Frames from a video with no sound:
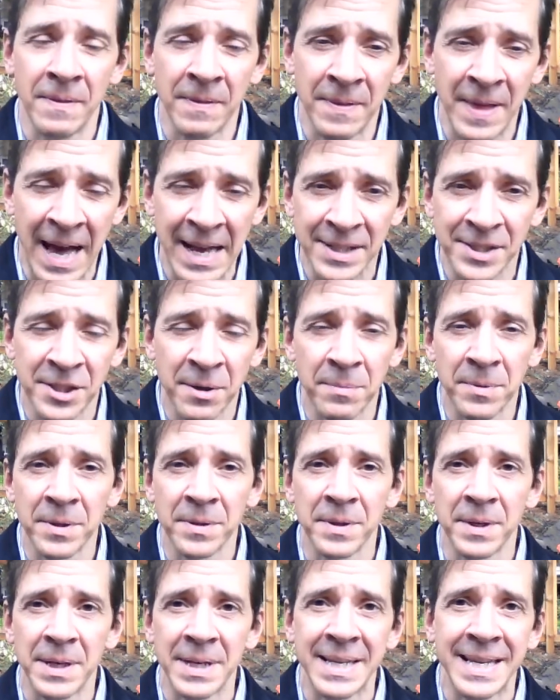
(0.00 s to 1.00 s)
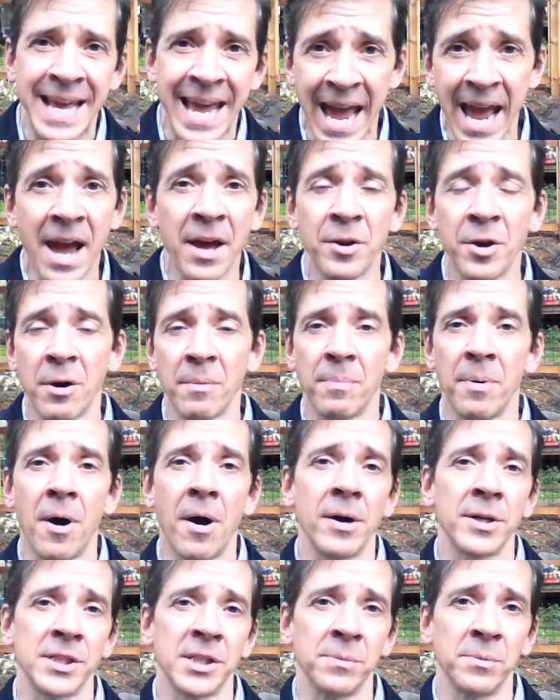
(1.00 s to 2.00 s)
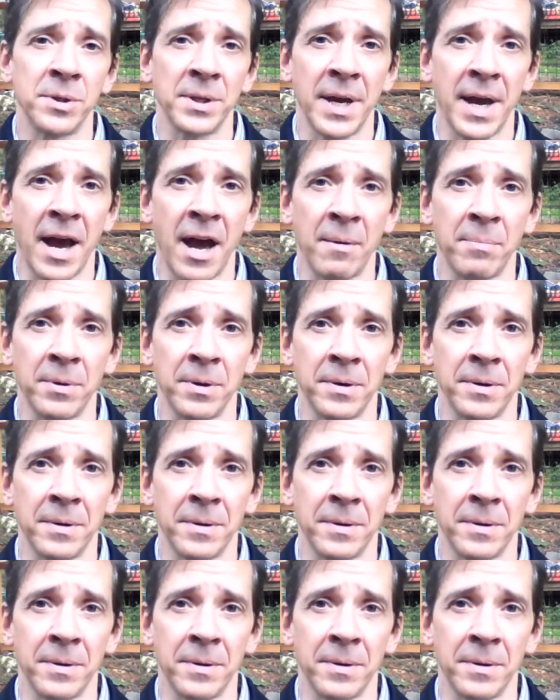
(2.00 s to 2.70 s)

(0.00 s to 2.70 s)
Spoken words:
that's something that cannot possibly happen.